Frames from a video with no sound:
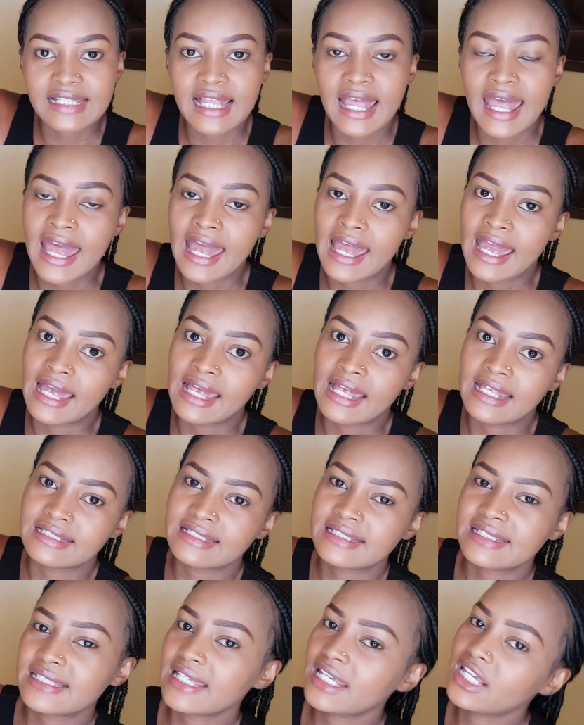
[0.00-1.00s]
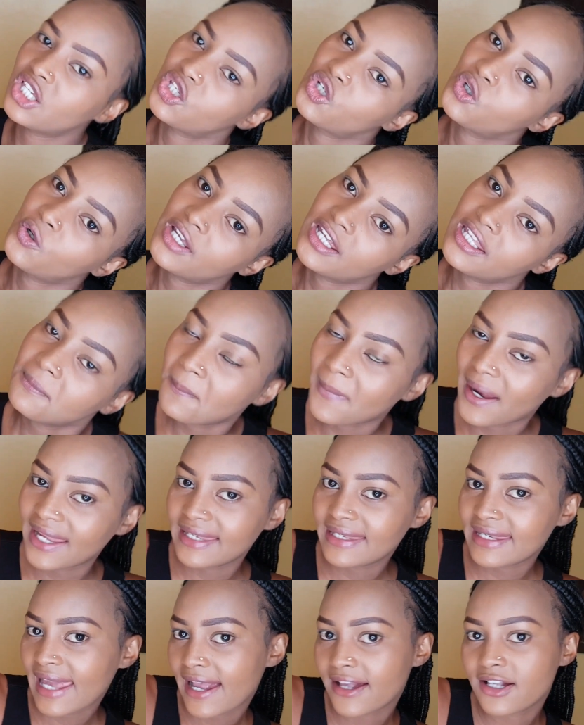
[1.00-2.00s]
and see you in my
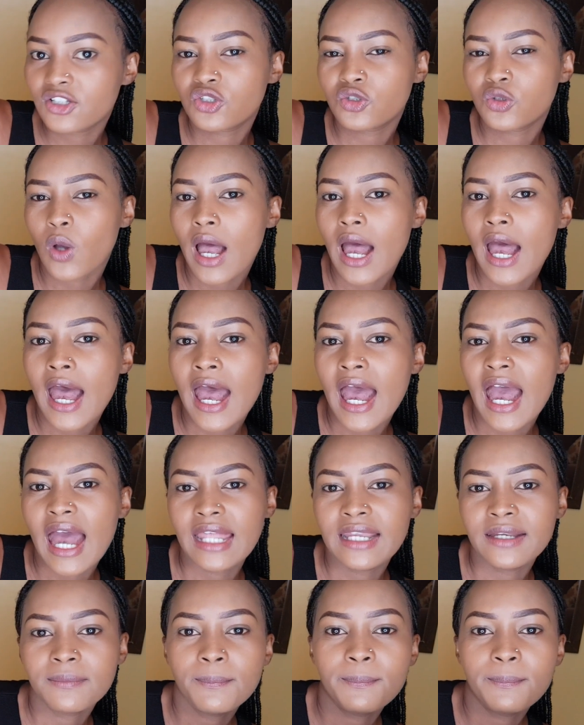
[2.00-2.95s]
next one.